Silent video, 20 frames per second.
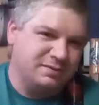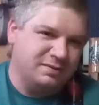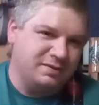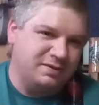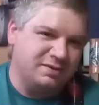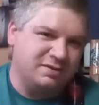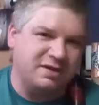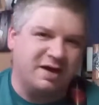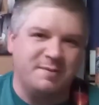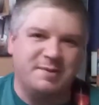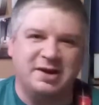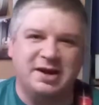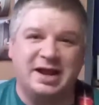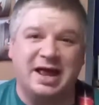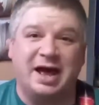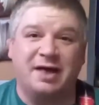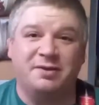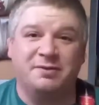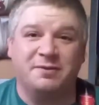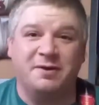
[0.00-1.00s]
It's coming in
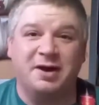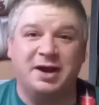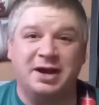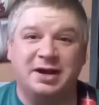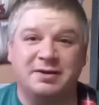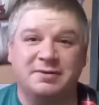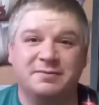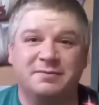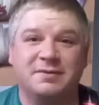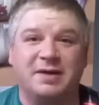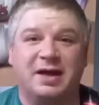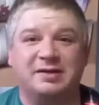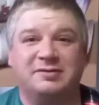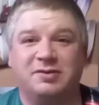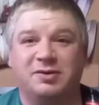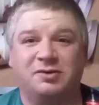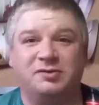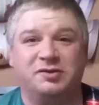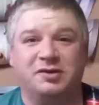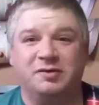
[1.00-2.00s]
out of the rain. I
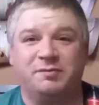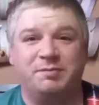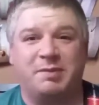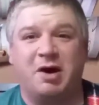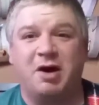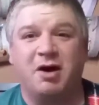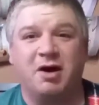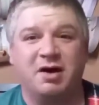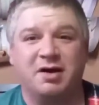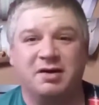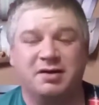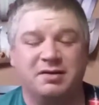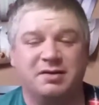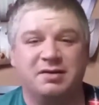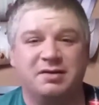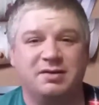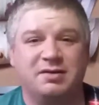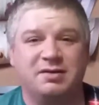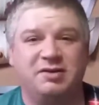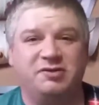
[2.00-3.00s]
told you this barn,
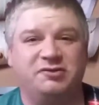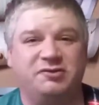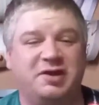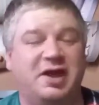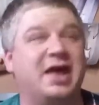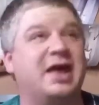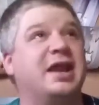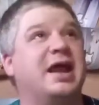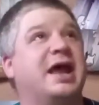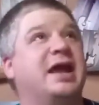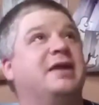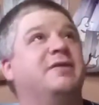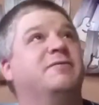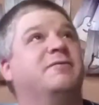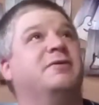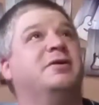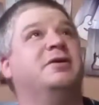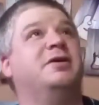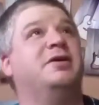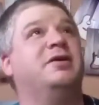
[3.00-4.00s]
this shed ain't
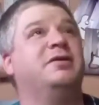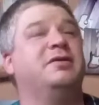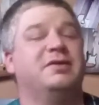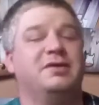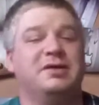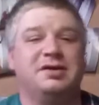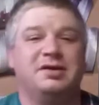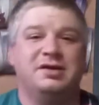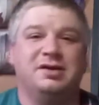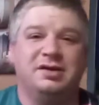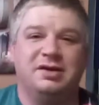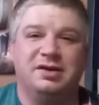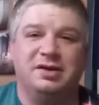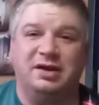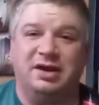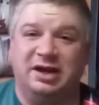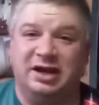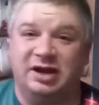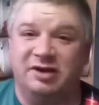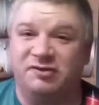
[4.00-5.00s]
real
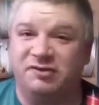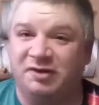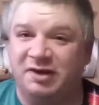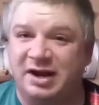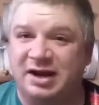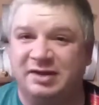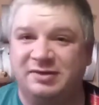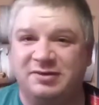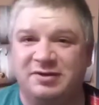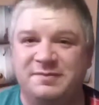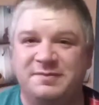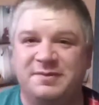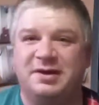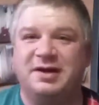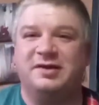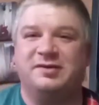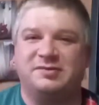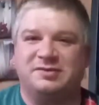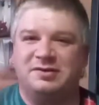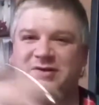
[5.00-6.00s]
insulated too
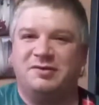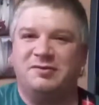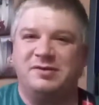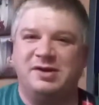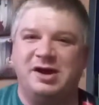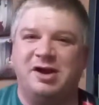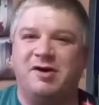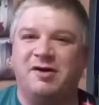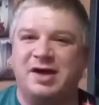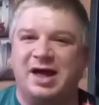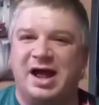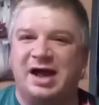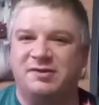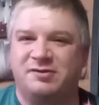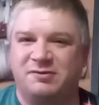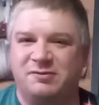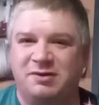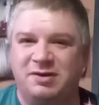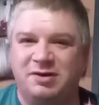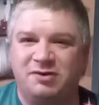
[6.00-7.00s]
much, so we'll get all kinds
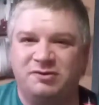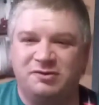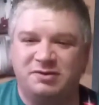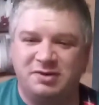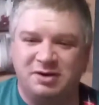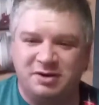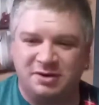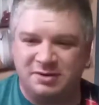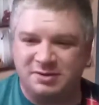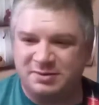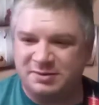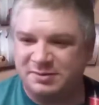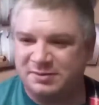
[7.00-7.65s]
of critters in here.